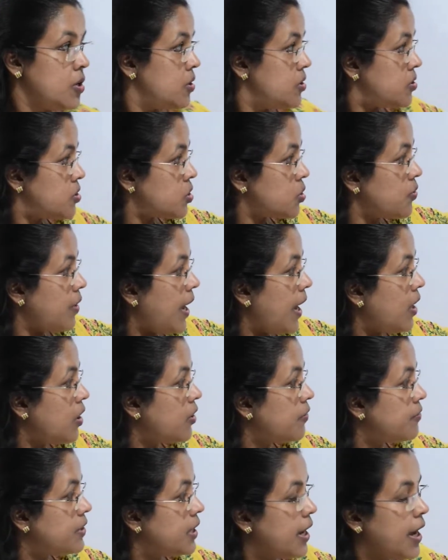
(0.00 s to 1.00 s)

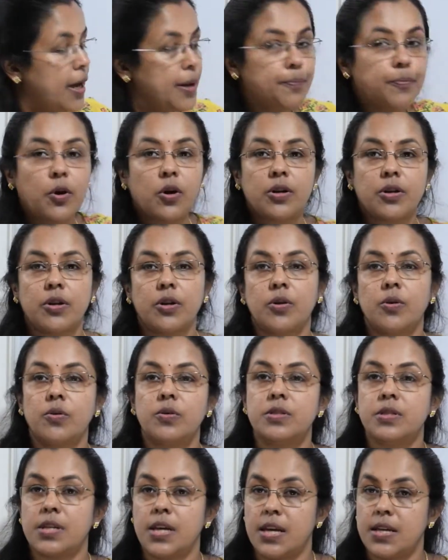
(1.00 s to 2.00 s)
square of the
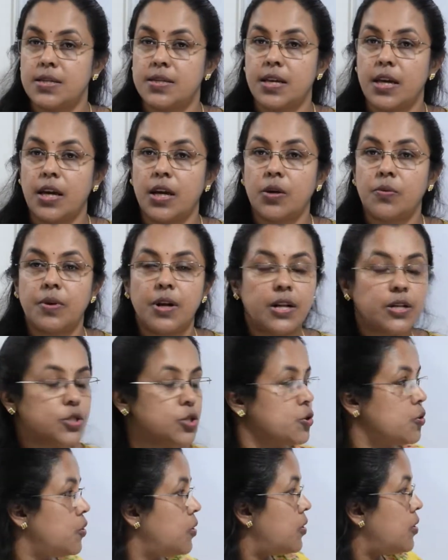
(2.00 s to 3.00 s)
hypotenuse is equal
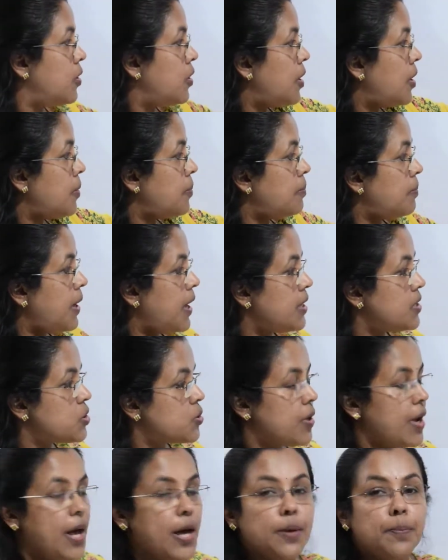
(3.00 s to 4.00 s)
to base
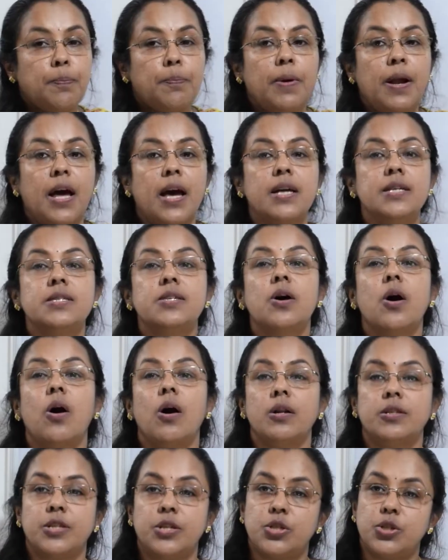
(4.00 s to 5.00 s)
square plus
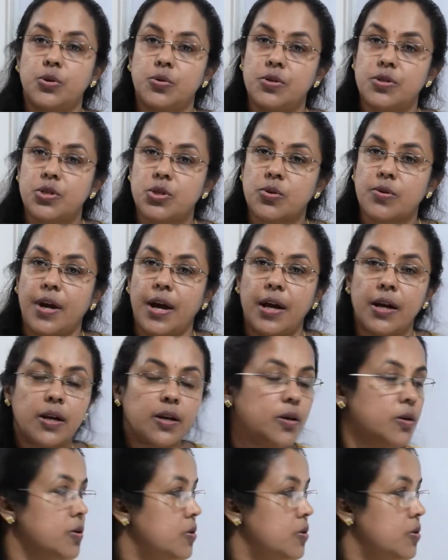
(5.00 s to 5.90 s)
altitude square.